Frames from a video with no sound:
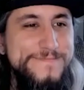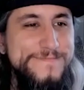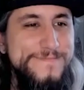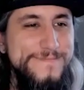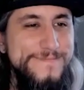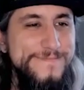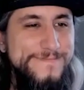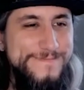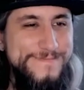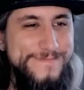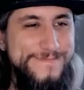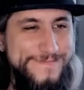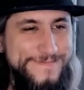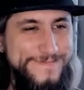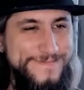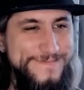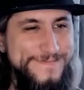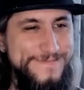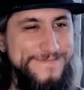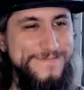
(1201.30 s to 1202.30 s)

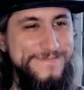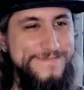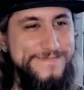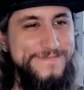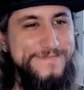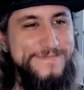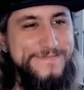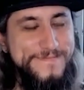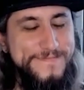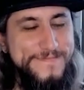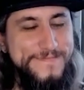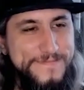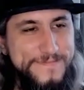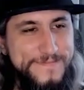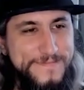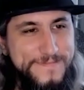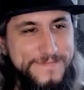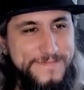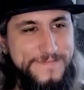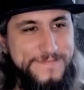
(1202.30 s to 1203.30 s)

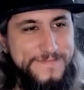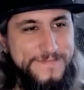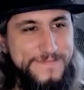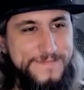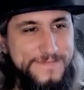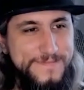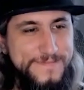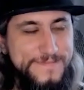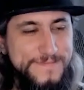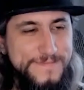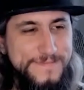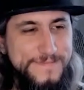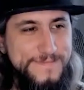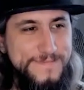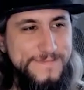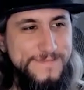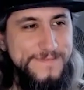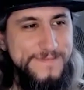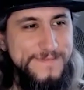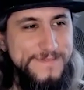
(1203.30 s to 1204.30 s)

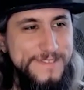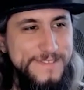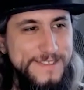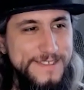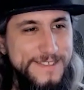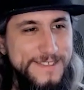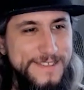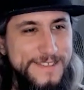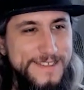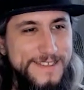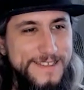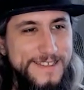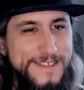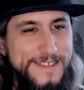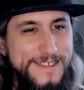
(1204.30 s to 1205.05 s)
The person shown says nothing.